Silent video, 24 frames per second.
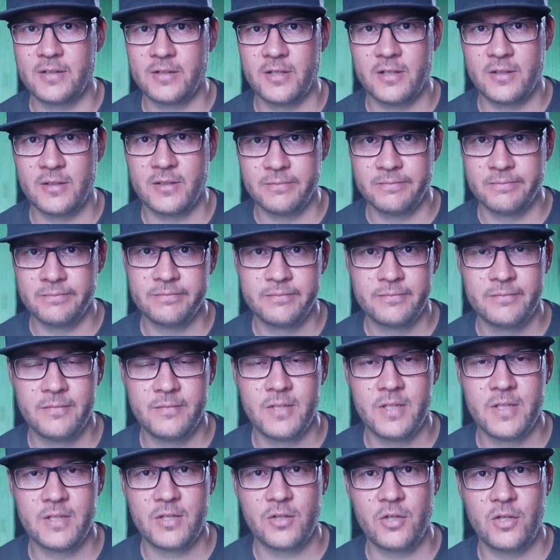so
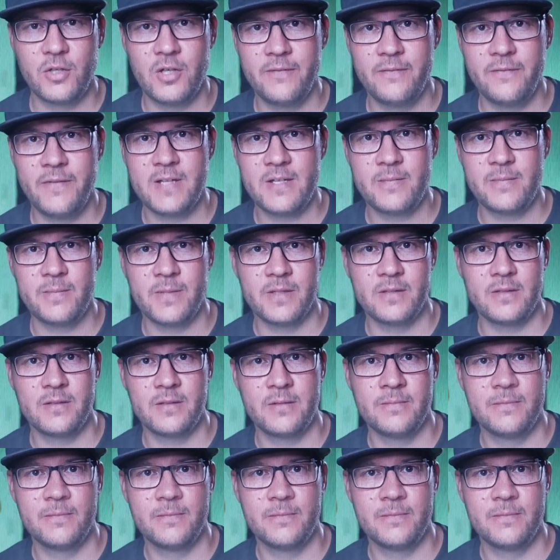it's a good investment.